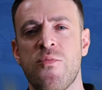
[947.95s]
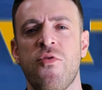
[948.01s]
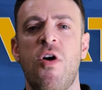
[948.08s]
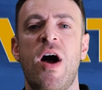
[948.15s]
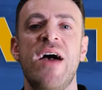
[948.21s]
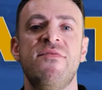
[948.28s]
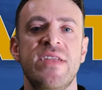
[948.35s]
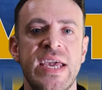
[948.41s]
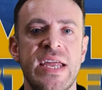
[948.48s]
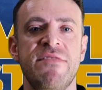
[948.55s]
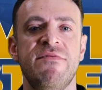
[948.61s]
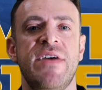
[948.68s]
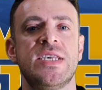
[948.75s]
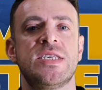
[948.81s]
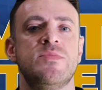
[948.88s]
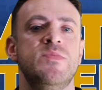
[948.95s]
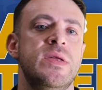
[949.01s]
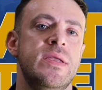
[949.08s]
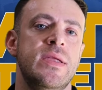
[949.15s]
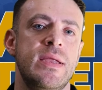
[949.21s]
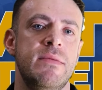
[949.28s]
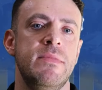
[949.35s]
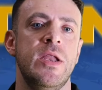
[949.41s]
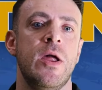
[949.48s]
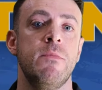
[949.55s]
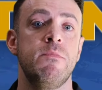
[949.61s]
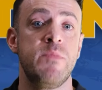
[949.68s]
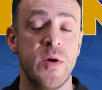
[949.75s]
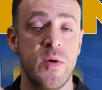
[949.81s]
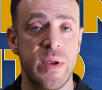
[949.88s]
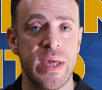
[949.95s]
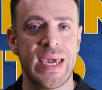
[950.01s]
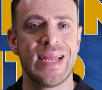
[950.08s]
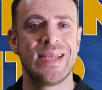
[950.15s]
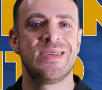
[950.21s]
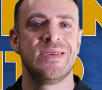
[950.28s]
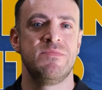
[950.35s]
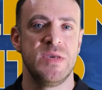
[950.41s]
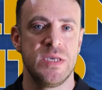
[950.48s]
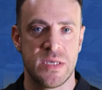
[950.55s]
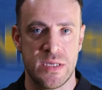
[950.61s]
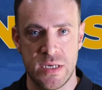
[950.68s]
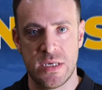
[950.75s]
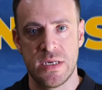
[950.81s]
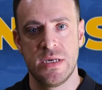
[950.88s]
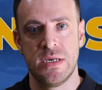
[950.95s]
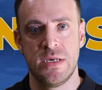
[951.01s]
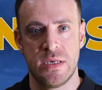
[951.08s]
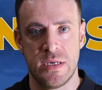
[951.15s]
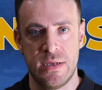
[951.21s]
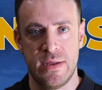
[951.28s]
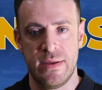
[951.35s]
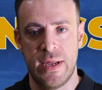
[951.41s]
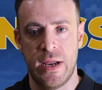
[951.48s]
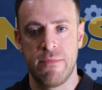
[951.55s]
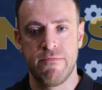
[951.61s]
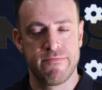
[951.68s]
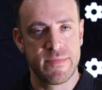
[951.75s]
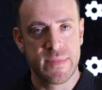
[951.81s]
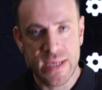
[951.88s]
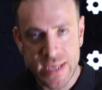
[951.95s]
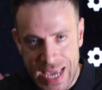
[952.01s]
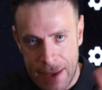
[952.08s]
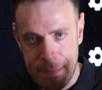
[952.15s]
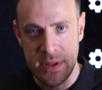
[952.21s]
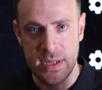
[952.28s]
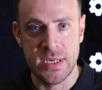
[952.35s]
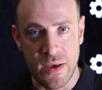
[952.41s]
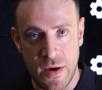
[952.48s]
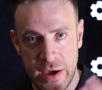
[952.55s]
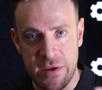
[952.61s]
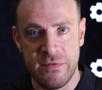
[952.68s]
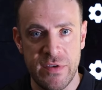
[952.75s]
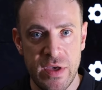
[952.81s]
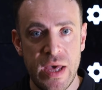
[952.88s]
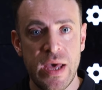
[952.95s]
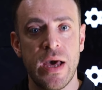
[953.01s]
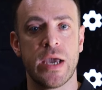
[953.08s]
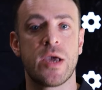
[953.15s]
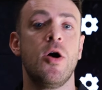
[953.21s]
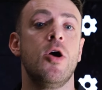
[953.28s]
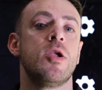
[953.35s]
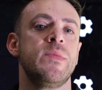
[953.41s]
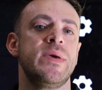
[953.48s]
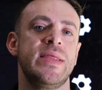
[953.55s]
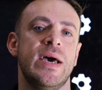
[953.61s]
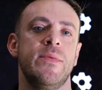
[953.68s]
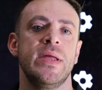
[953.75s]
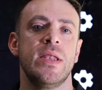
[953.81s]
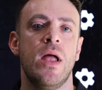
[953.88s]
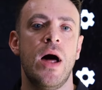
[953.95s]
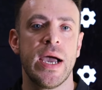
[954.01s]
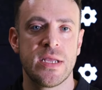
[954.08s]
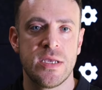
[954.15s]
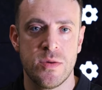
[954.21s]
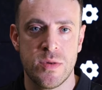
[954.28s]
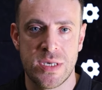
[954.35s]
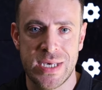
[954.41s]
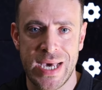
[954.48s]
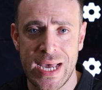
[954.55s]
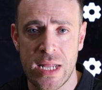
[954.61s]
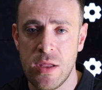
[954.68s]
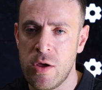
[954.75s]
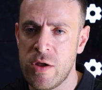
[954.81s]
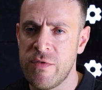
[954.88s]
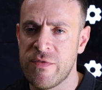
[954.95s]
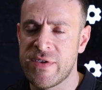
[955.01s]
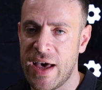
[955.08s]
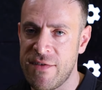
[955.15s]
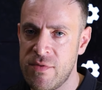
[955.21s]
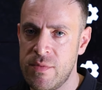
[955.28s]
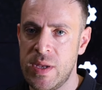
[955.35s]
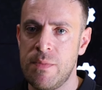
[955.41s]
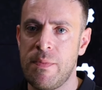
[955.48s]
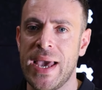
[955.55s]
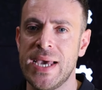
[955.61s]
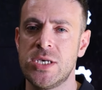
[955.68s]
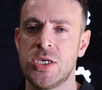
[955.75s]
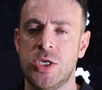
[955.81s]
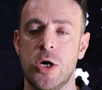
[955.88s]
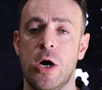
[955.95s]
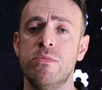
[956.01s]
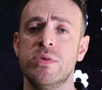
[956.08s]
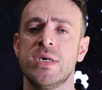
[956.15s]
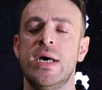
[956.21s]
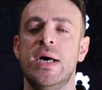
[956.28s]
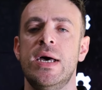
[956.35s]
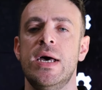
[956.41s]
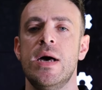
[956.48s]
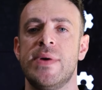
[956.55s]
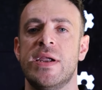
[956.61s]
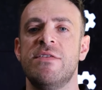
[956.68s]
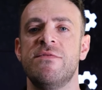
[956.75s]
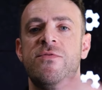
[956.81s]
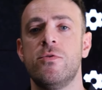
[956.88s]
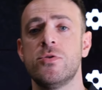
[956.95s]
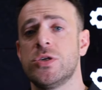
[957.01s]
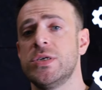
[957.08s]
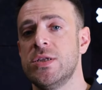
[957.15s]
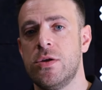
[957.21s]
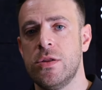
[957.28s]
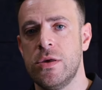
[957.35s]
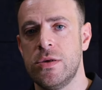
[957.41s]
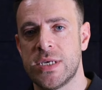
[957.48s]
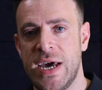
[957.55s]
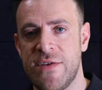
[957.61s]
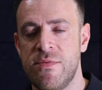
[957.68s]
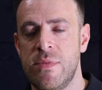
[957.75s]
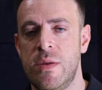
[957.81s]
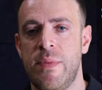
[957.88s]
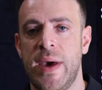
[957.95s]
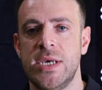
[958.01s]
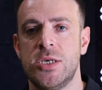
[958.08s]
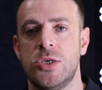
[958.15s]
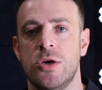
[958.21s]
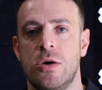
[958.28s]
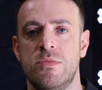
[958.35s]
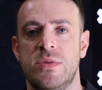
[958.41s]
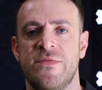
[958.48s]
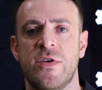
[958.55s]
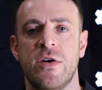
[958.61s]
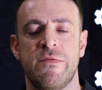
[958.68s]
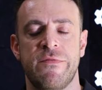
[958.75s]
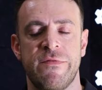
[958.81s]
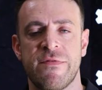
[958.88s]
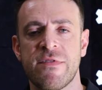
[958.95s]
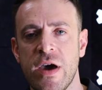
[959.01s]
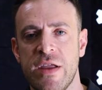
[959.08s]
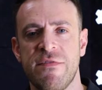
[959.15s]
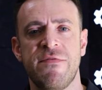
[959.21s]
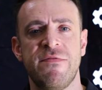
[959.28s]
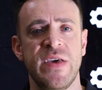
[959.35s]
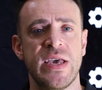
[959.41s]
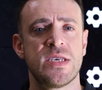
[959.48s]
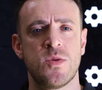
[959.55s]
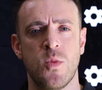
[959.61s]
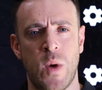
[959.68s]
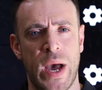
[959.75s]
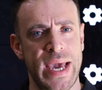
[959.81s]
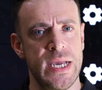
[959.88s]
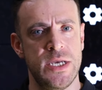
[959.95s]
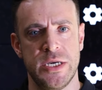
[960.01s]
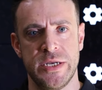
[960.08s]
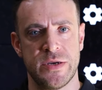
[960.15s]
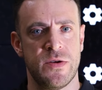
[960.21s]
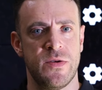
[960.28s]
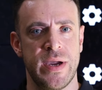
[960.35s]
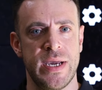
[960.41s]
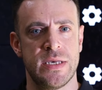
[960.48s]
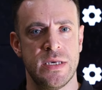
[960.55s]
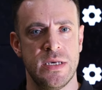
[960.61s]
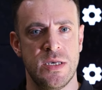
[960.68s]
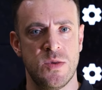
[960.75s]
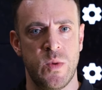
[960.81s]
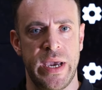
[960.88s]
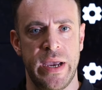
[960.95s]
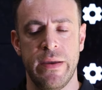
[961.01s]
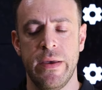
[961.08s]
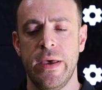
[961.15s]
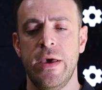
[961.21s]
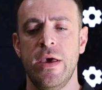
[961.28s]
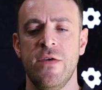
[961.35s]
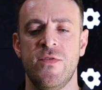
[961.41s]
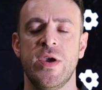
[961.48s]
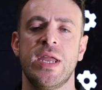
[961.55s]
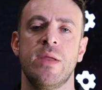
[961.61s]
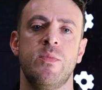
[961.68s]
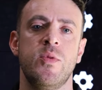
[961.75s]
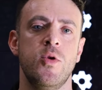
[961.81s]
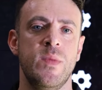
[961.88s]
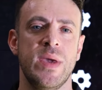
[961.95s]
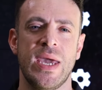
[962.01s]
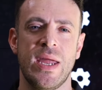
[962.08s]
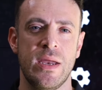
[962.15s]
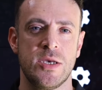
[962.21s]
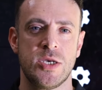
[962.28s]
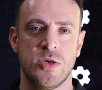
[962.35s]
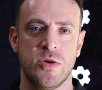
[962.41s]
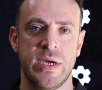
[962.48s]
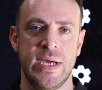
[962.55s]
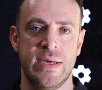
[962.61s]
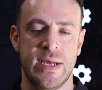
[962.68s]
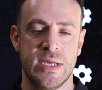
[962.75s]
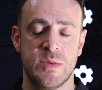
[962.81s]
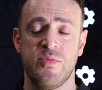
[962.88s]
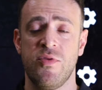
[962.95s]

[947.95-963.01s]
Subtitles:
private investment and, building into businesses and, capitalist kind of economy that we like to see. A lot of government-based jobs, but unfortunately, a lot of those government-based jobs have got kind of fixed wage increases where if you get a booming industry that's